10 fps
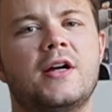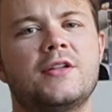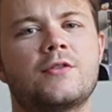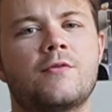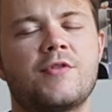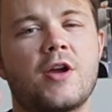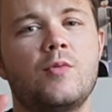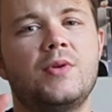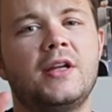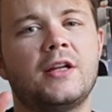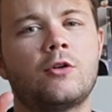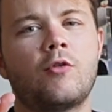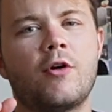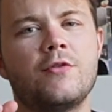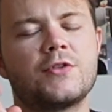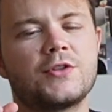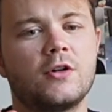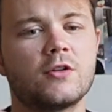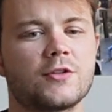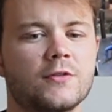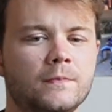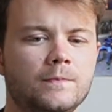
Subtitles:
as reopening and growth stocks.